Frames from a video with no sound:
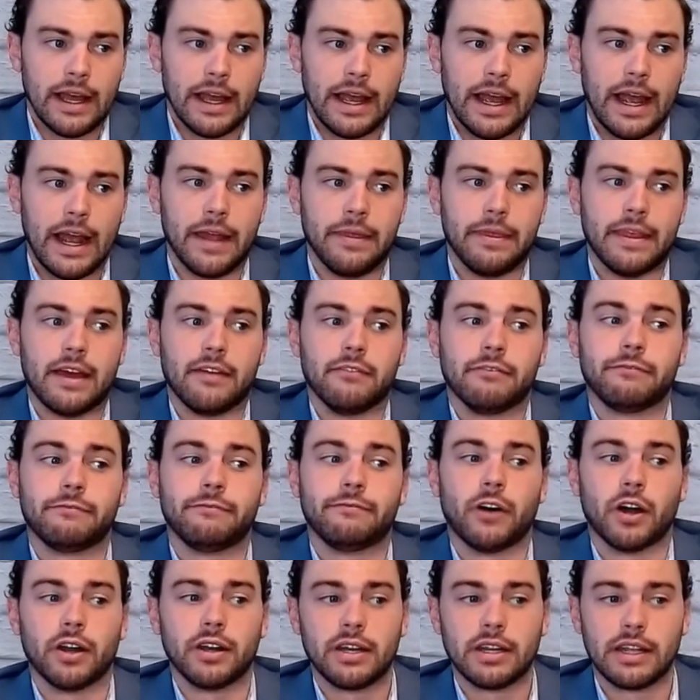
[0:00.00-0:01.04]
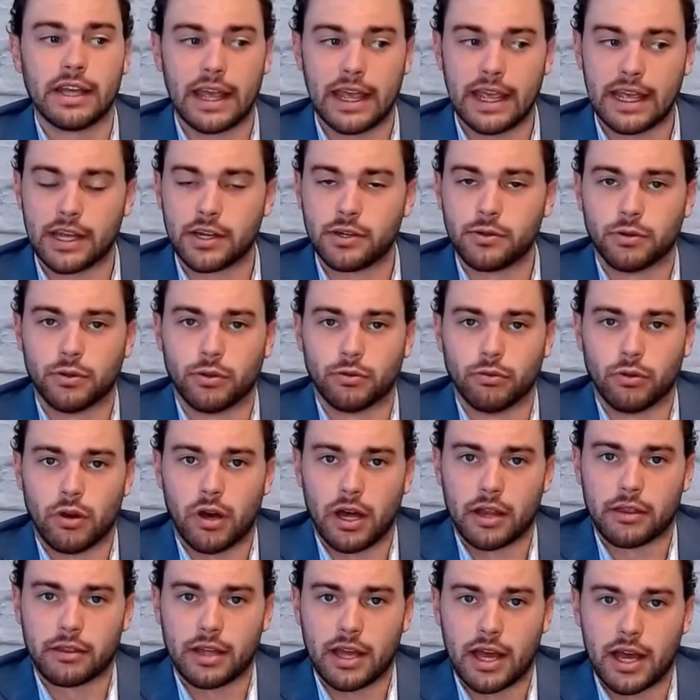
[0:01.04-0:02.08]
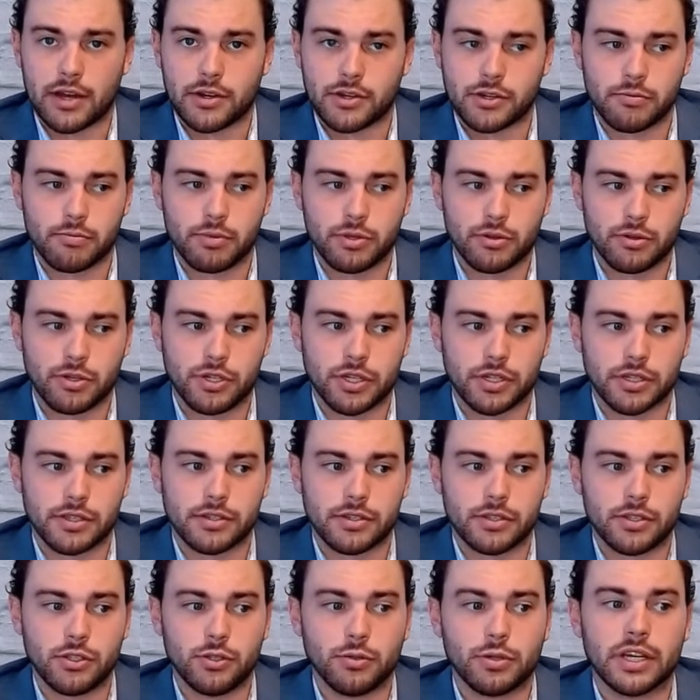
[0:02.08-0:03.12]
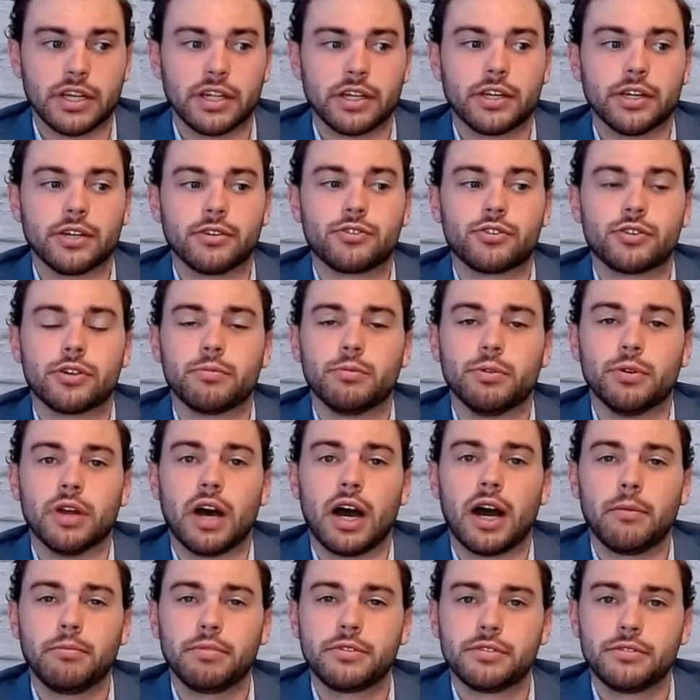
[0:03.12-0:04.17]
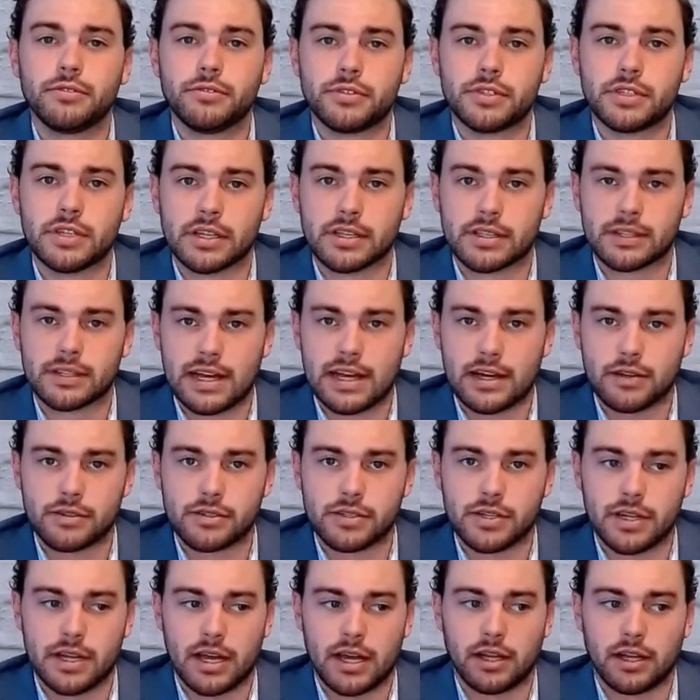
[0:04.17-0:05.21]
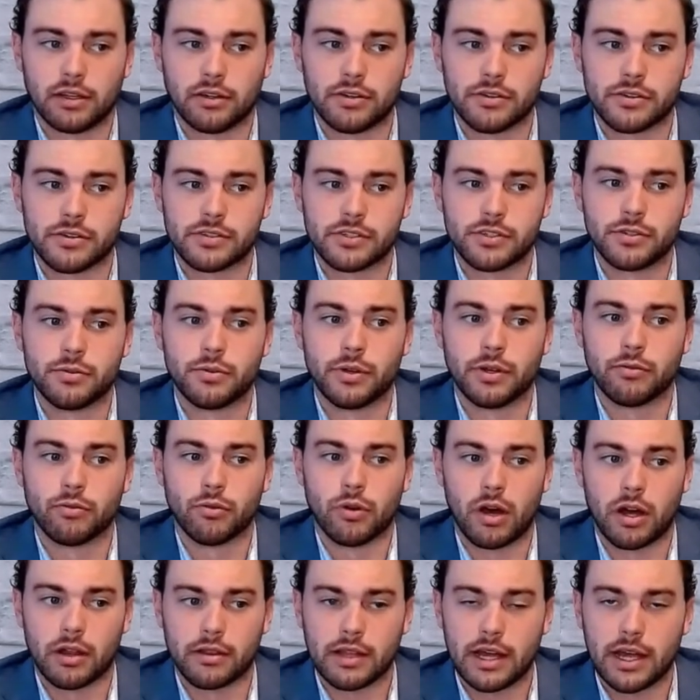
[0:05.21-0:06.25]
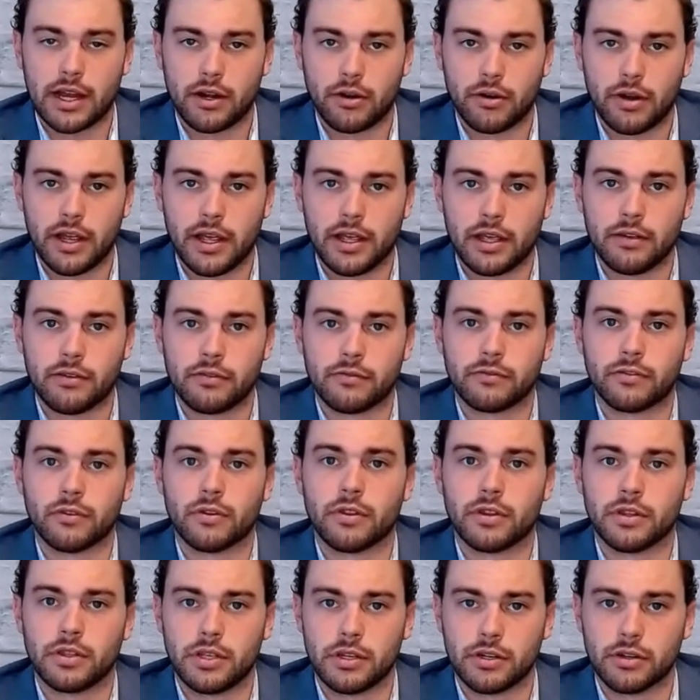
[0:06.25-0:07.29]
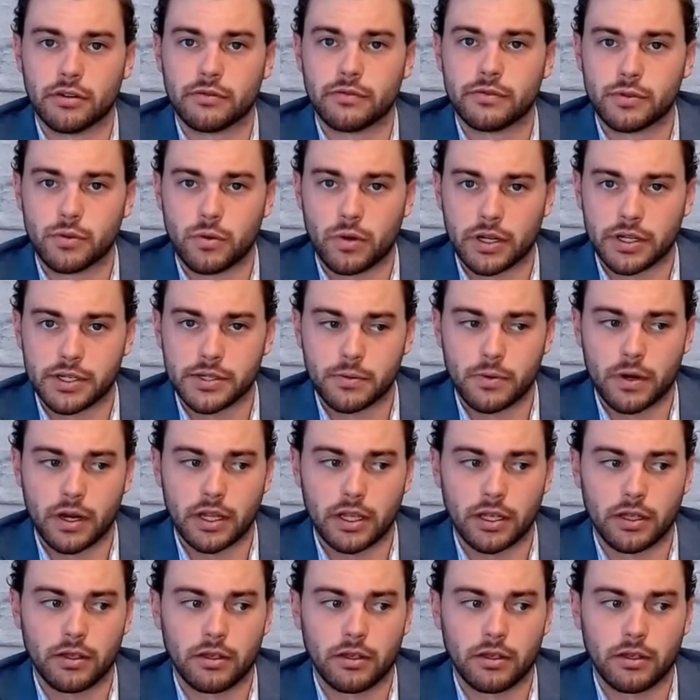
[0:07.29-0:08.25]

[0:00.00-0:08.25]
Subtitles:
And then funding annual Roth contributions. You can contribute up to $6,000 to a Roth IRA for the year of 2020.